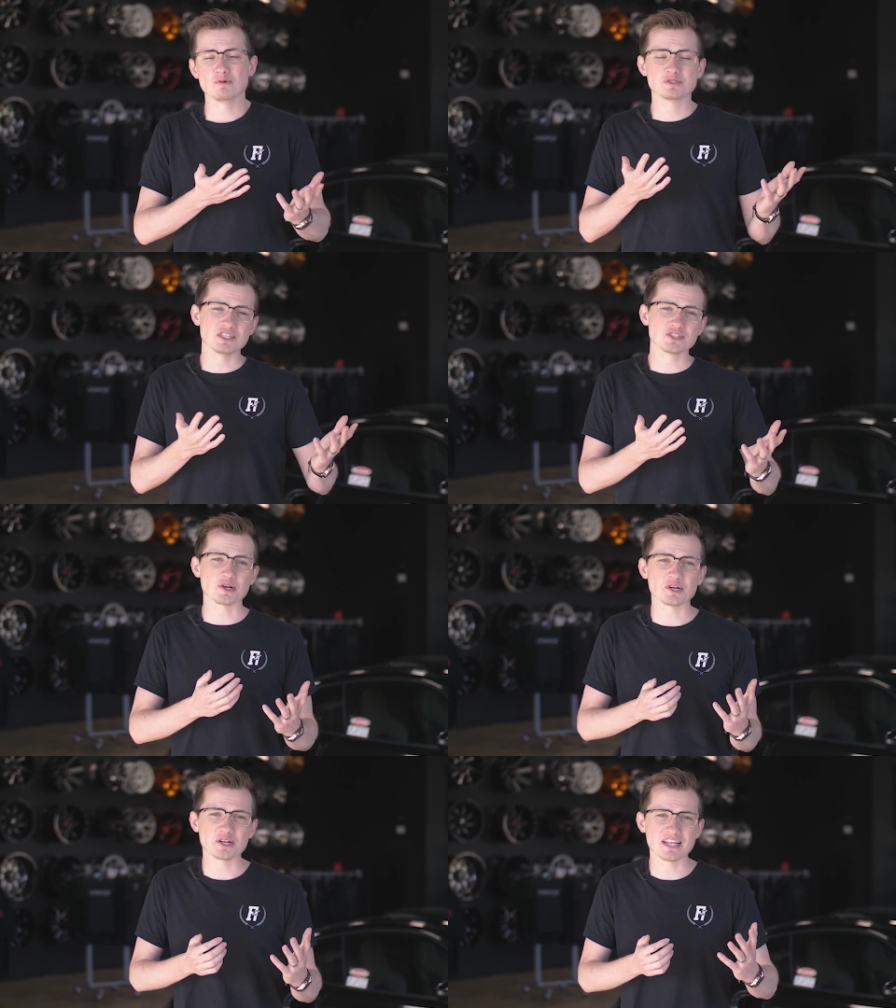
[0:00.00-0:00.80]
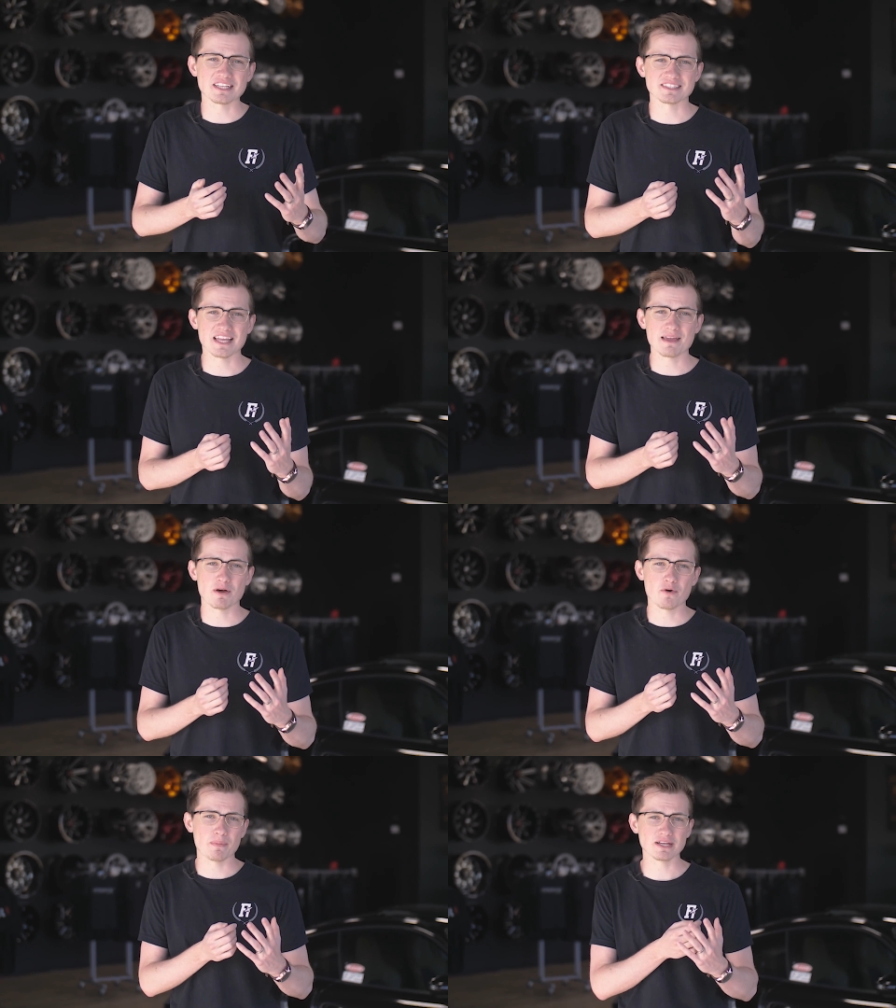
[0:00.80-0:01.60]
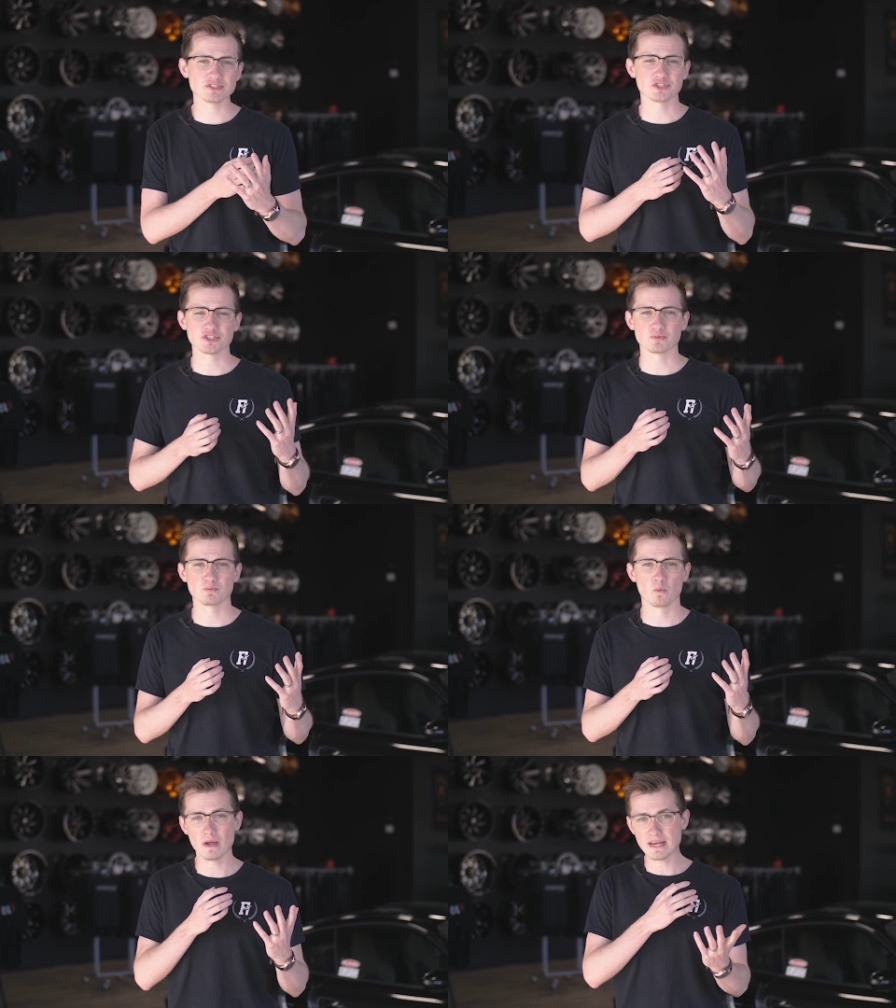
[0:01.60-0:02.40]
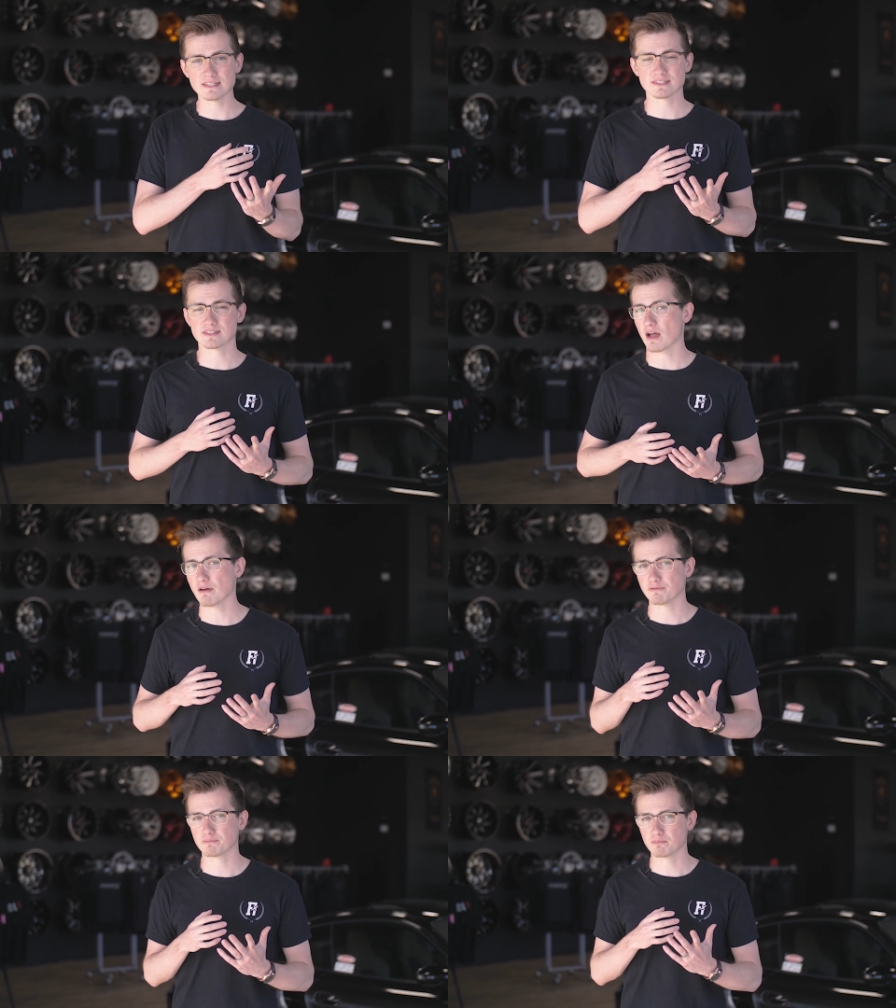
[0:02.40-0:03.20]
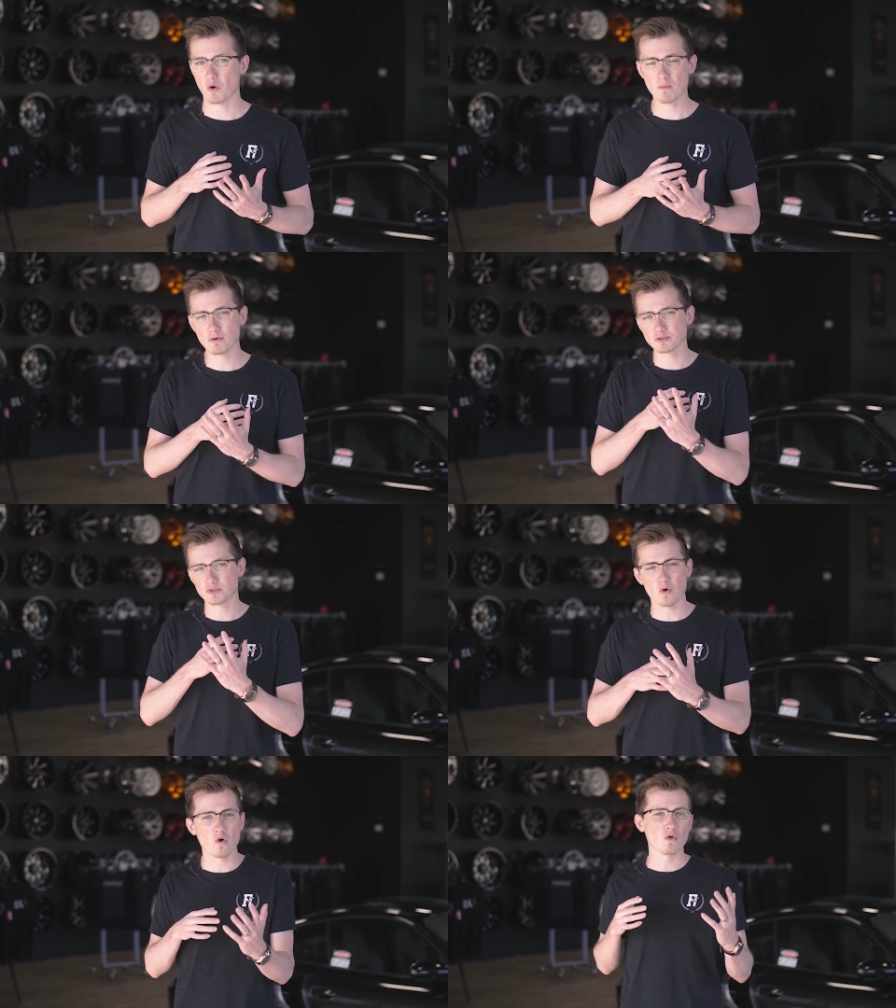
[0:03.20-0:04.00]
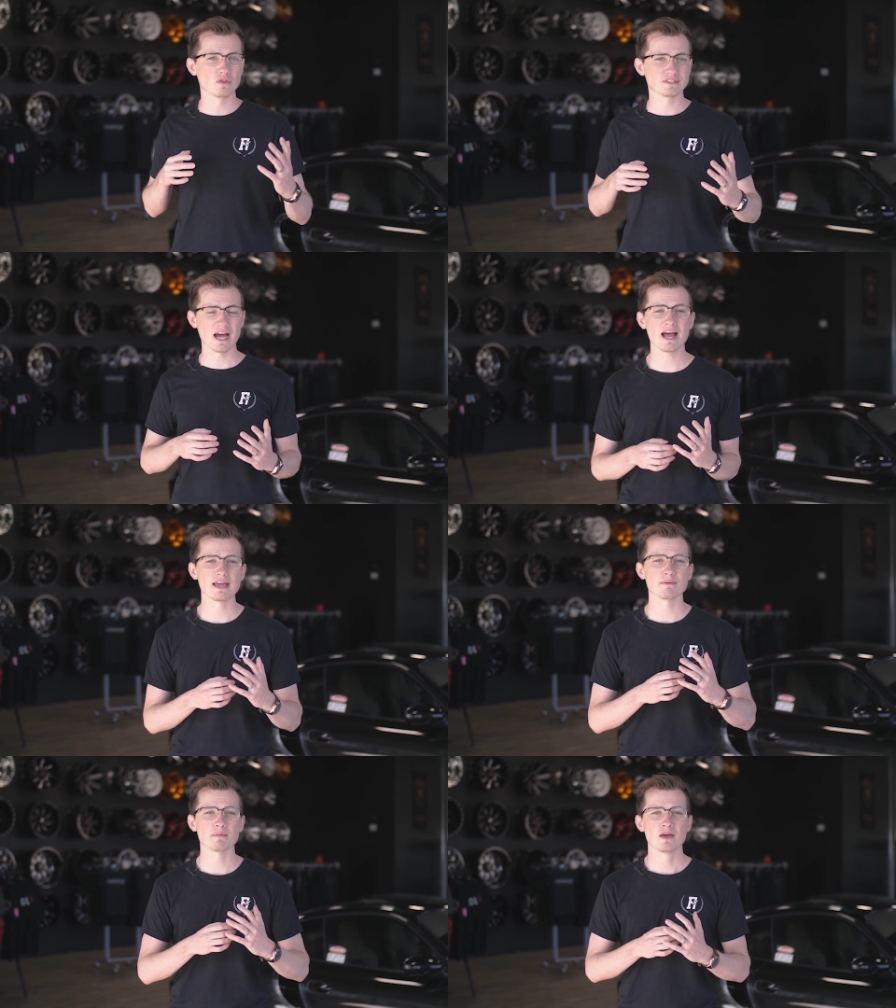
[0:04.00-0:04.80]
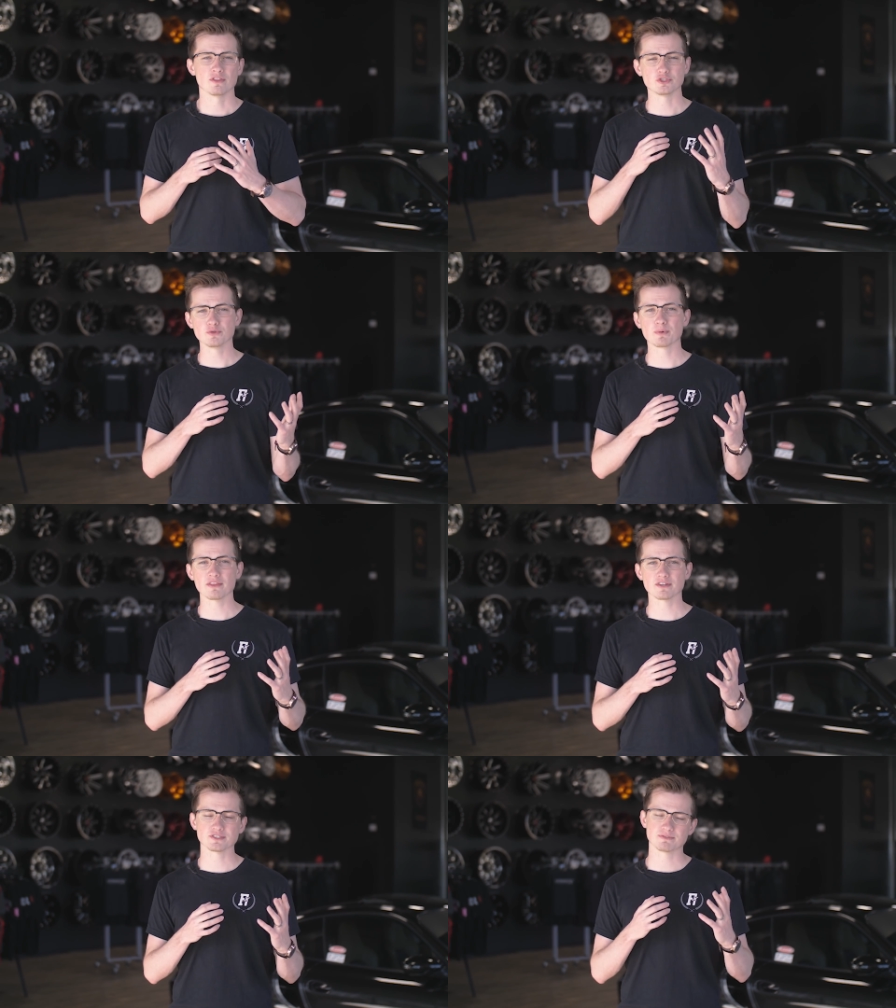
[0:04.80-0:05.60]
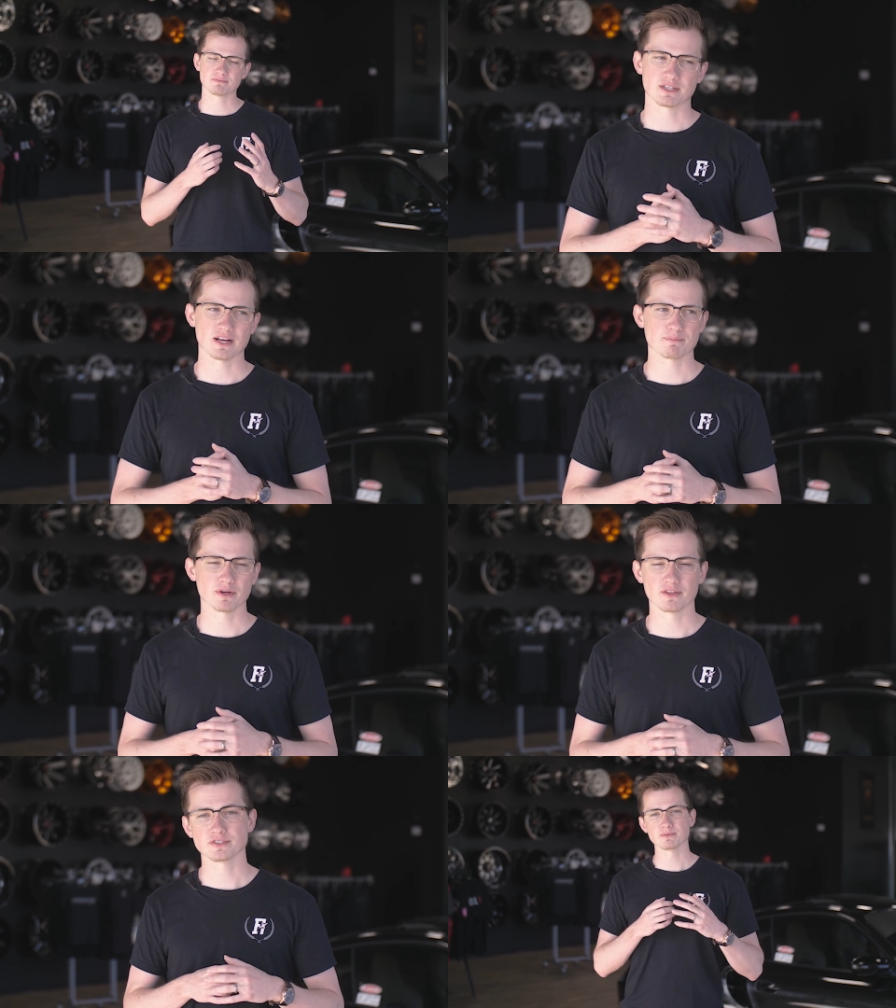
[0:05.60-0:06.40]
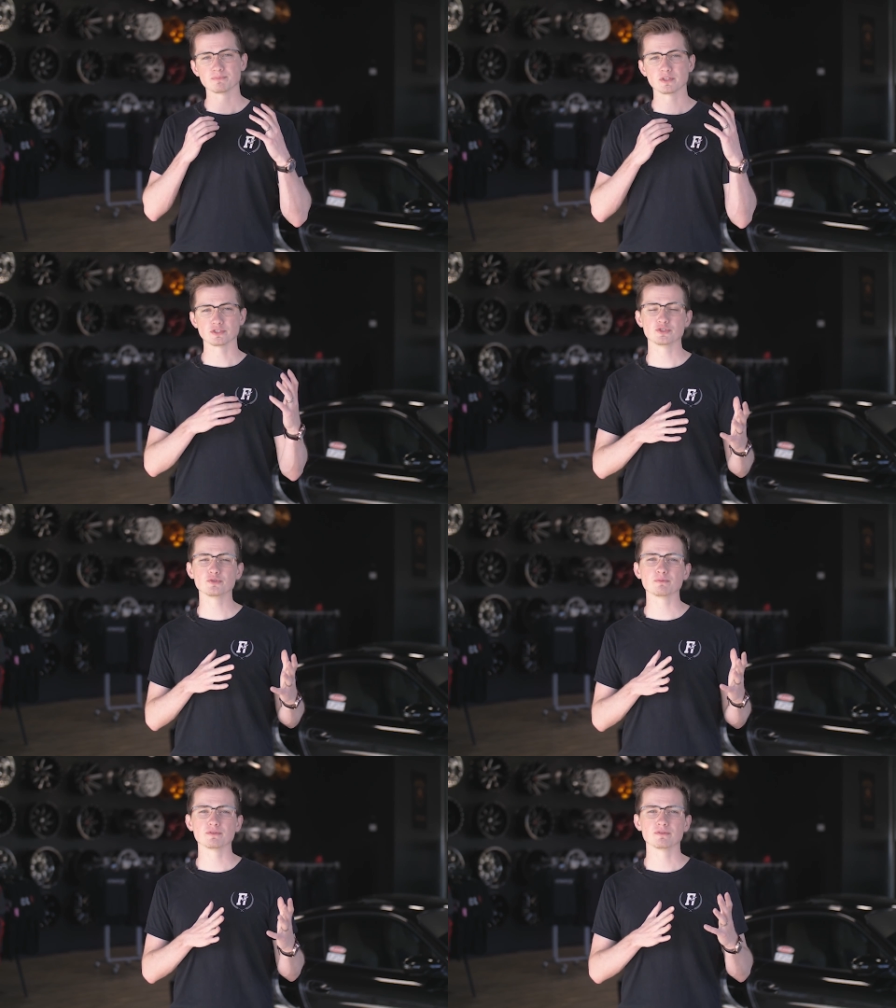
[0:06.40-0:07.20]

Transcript: O Z started to get its name out by just winning stuff almost all the time. The two brothers, they're not brothers, the two